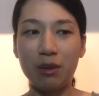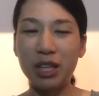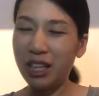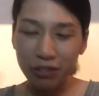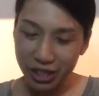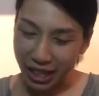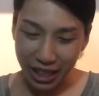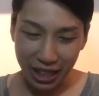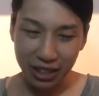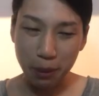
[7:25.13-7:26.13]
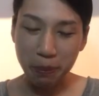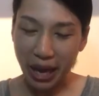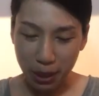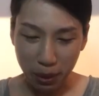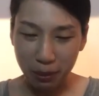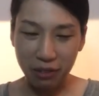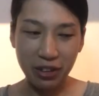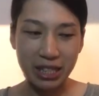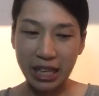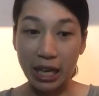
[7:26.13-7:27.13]
They never said anything bad about my
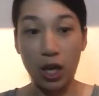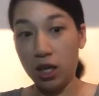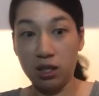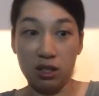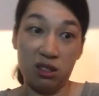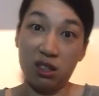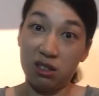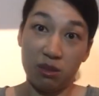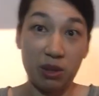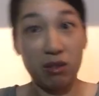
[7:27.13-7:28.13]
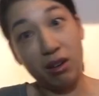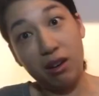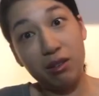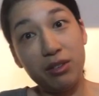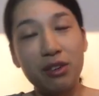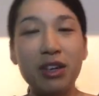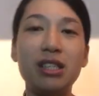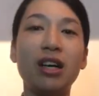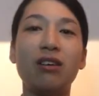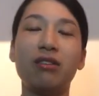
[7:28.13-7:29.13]
face, like, oh, is there something wrong with your
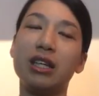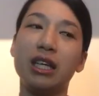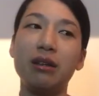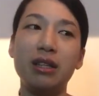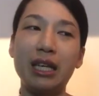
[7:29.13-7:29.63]
face? Not really.